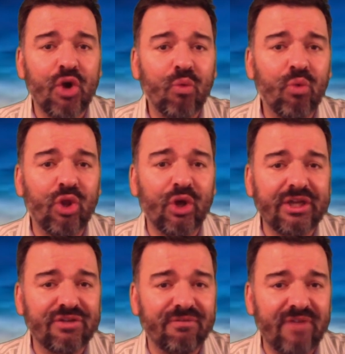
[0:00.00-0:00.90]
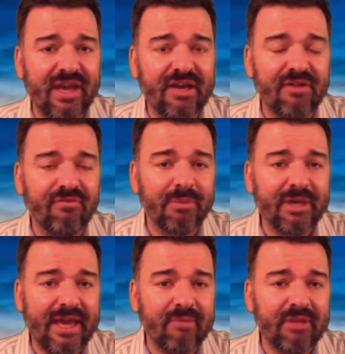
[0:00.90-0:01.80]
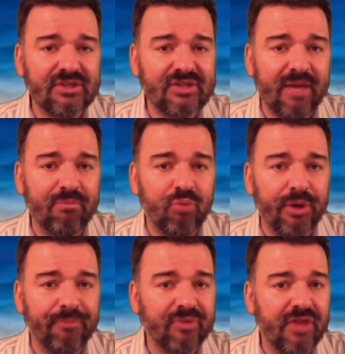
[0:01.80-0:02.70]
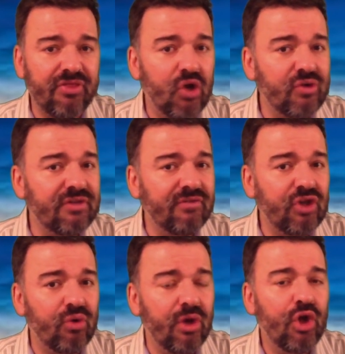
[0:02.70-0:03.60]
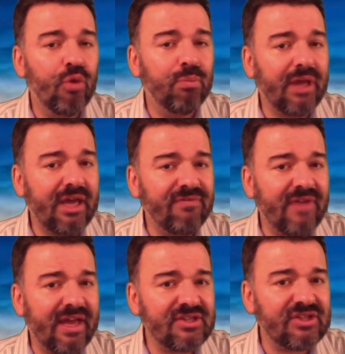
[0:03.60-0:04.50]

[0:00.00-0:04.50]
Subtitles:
we're looking to fade from a gambling standpoint, and those of you who play fantasy